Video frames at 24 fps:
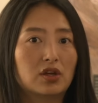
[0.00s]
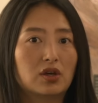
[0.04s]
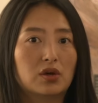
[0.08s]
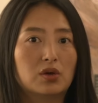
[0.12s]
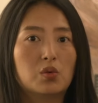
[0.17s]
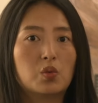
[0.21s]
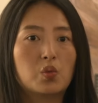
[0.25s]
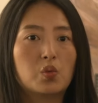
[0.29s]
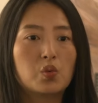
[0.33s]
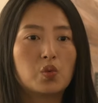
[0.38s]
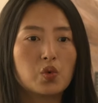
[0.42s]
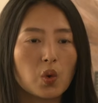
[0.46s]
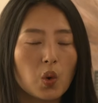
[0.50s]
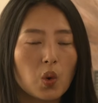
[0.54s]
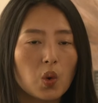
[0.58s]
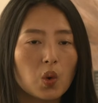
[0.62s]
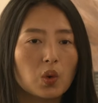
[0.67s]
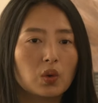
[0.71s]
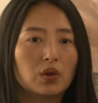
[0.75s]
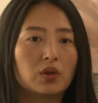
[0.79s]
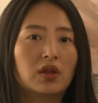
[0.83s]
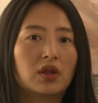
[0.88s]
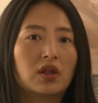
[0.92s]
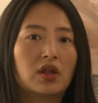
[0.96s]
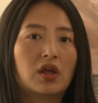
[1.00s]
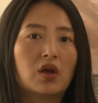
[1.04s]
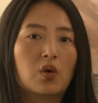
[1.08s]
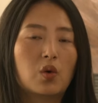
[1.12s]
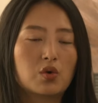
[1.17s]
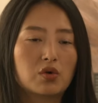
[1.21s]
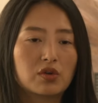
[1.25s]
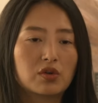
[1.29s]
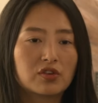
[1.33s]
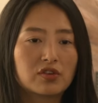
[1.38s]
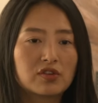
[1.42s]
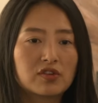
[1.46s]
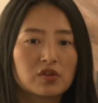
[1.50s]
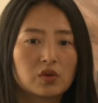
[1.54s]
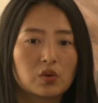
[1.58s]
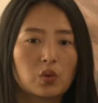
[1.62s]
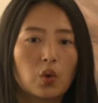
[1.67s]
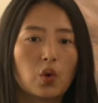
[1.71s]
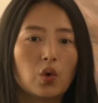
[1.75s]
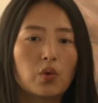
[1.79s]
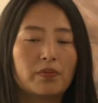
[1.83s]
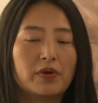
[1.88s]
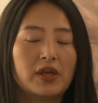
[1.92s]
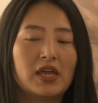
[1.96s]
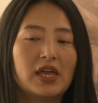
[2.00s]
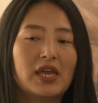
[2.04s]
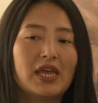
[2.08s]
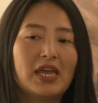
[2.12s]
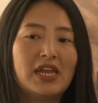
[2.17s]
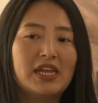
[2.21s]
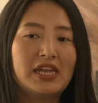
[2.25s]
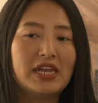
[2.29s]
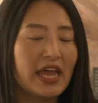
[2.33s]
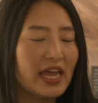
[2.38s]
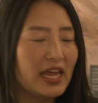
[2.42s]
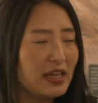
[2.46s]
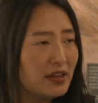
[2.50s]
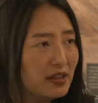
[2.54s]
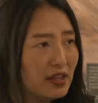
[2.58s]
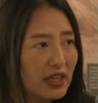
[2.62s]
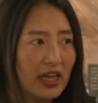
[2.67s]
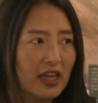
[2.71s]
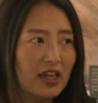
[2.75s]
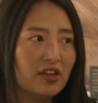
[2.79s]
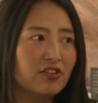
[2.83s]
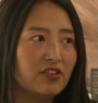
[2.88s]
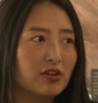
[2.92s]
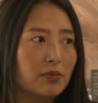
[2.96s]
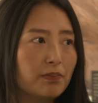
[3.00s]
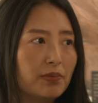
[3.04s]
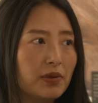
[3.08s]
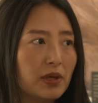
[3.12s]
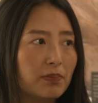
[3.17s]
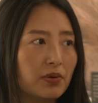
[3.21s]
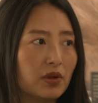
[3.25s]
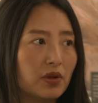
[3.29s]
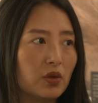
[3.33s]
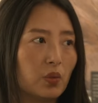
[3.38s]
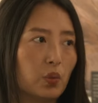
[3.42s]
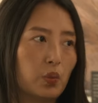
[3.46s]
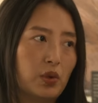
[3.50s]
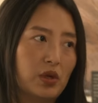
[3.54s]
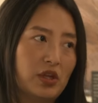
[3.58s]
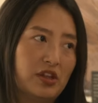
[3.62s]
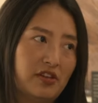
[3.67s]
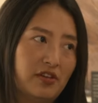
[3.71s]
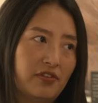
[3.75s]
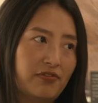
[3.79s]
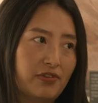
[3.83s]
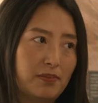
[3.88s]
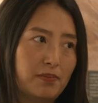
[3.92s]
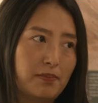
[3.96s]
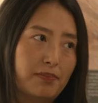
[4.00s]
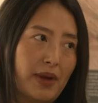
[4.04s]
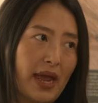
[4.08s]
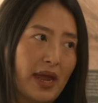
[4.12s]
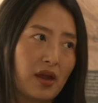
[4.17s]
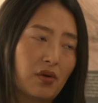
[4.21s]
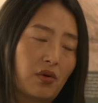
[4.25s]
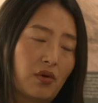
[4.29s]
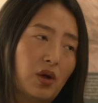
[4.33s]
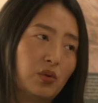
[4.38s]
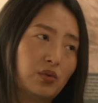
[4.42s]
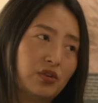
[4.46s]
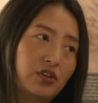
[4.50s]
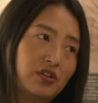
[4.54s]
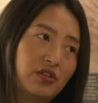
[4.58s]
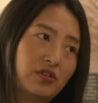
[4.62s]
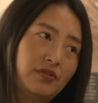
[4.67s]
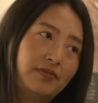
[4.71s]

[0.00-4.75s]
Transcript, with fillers: a role or a scope in engaging people with different background.